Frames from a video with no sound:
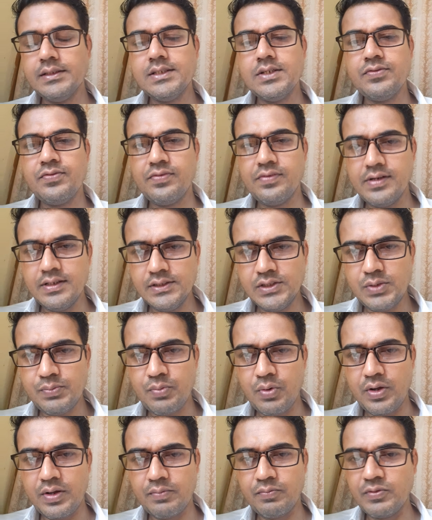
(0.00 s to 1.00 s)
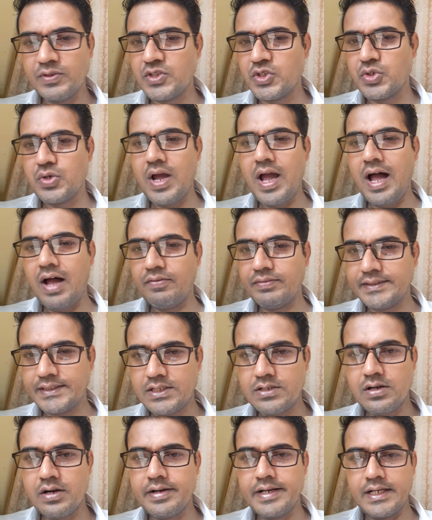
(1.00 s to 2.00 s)
the first poem which you have
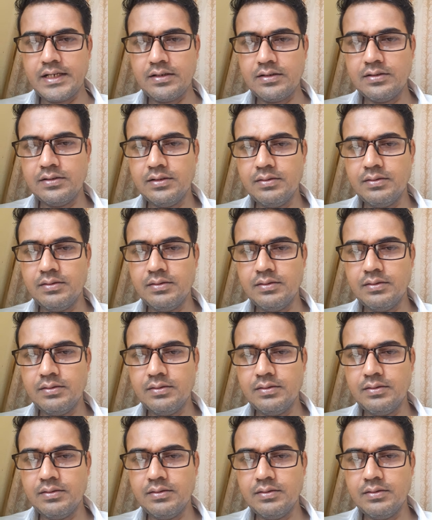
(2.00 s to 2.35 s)
studied,